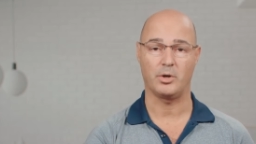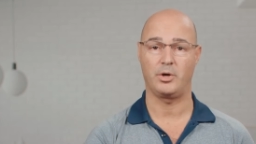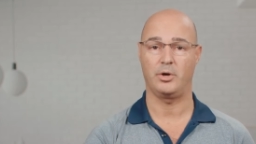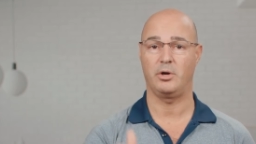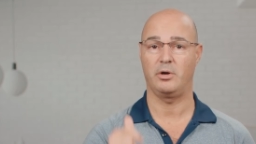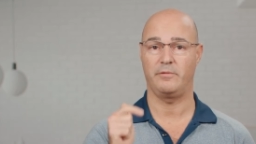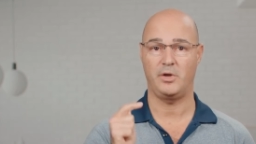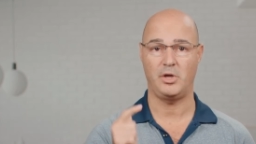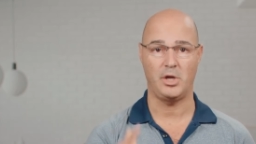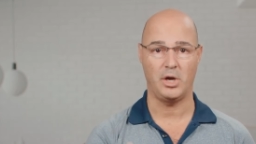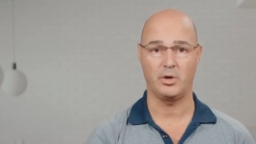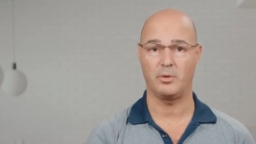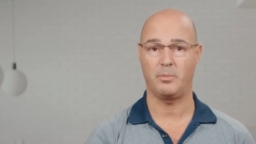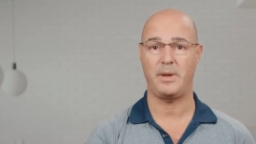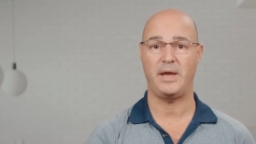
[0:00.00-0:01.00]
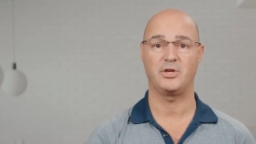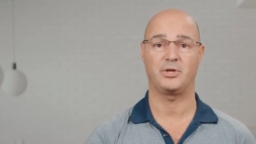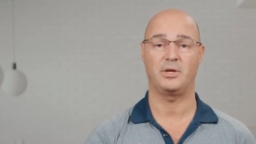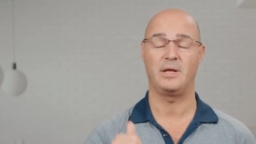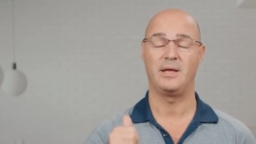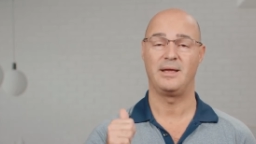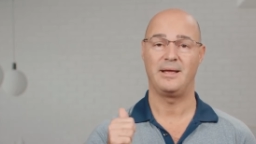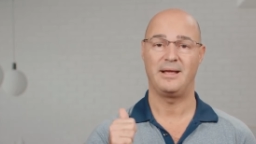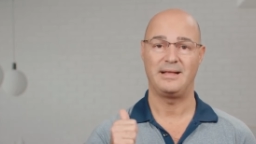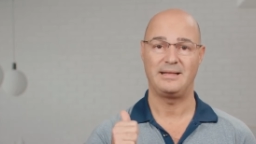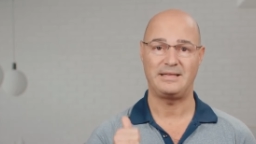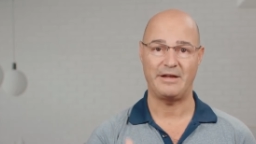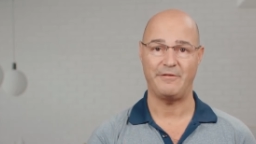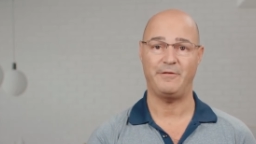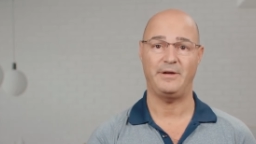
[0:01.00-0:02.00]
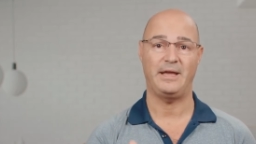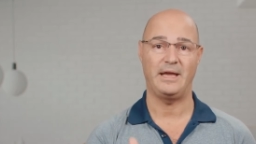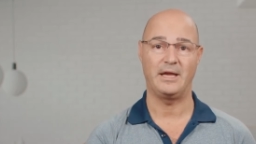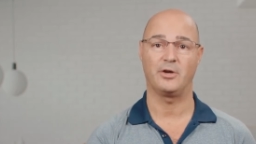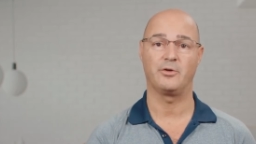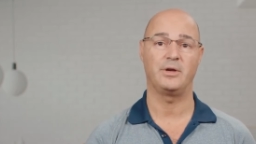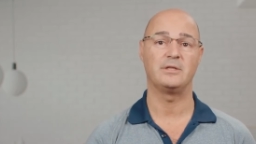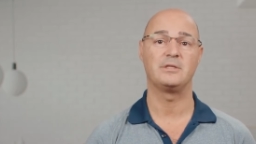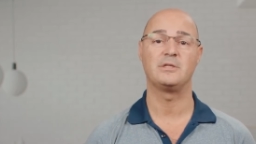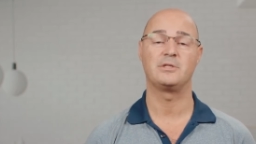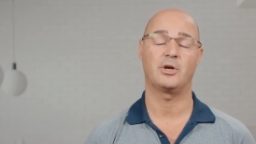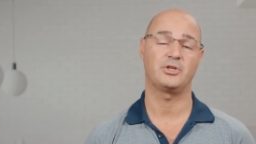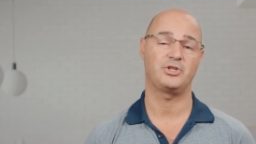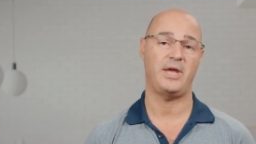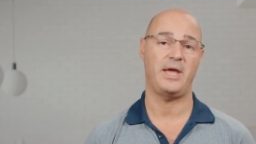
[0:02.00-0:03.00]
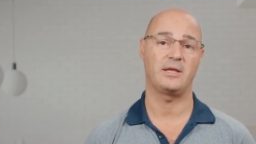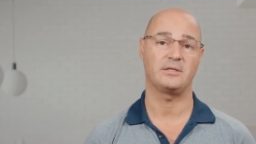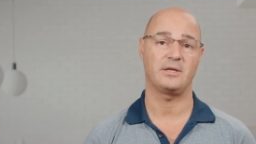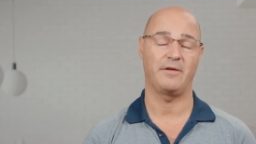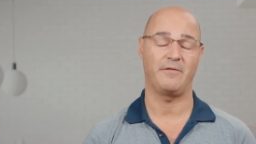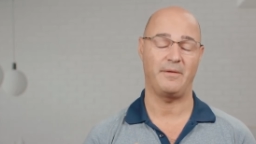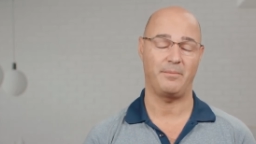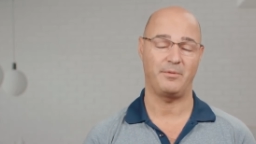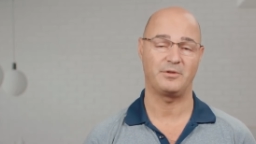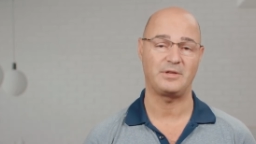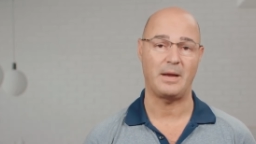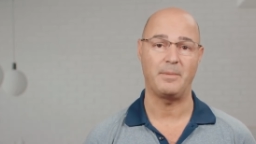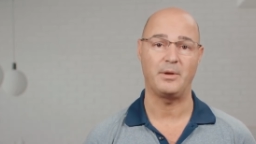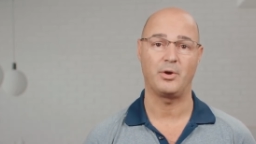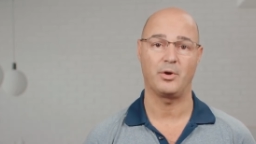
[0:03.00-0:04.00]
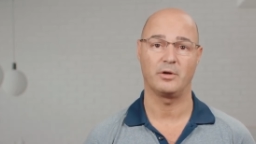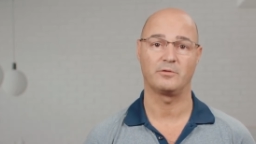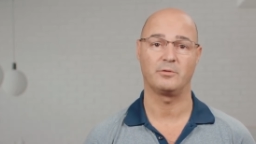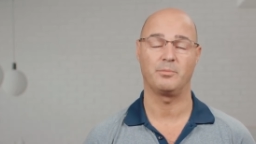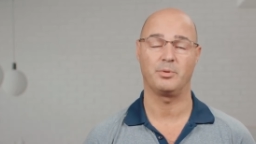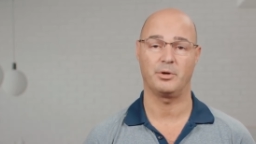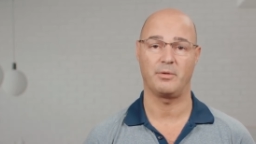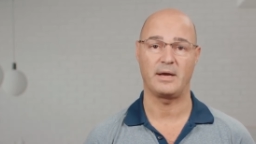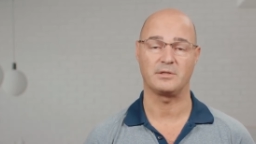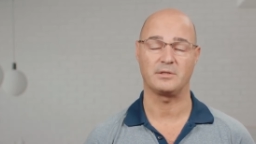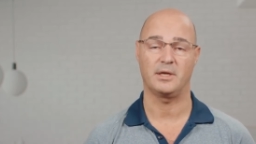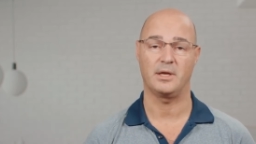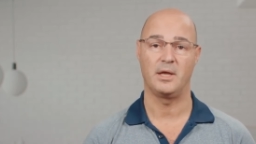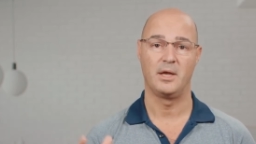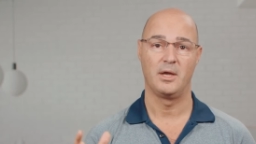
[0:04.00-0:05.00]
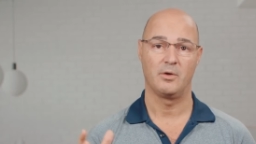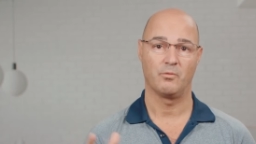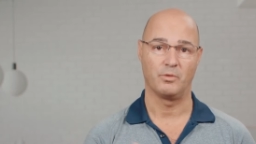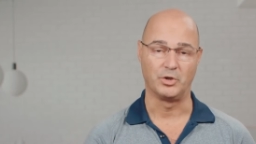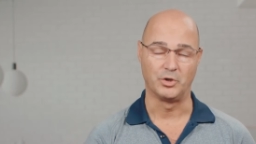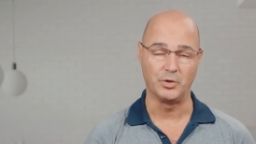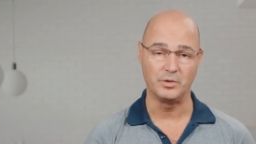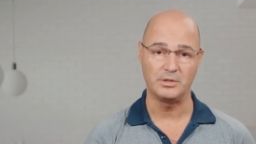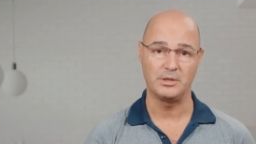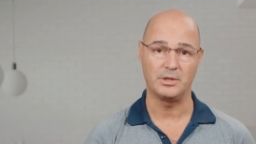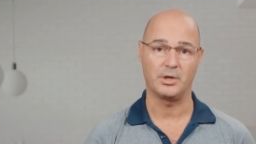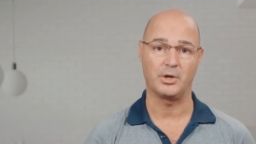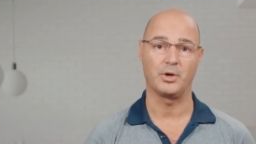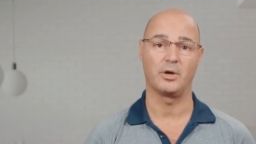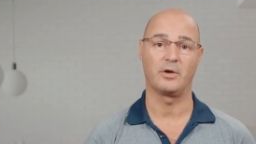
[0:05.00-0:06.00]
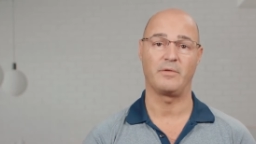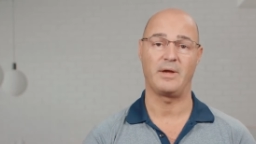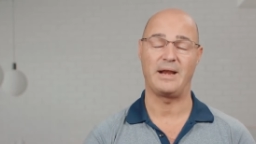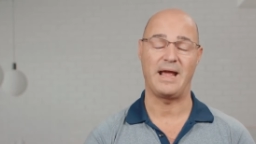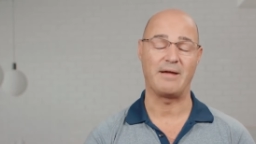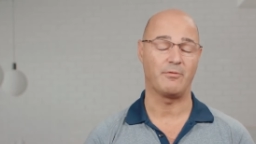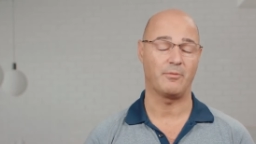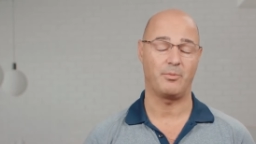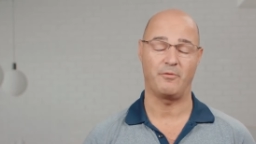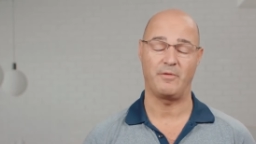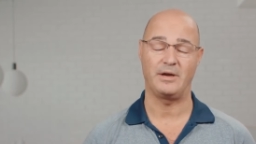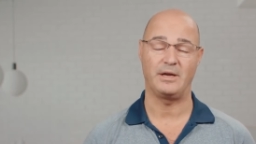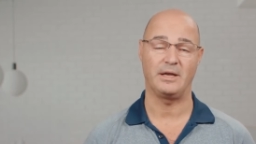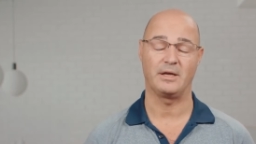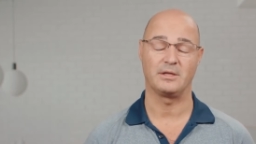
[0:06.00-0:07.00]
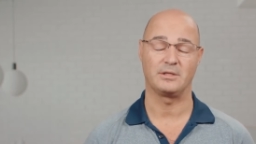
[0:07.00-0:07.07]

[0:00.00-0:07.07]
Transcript: curve, younger patient, definitely increases our chance of stopping curves from progressing, reducing the curve, and ever preventing a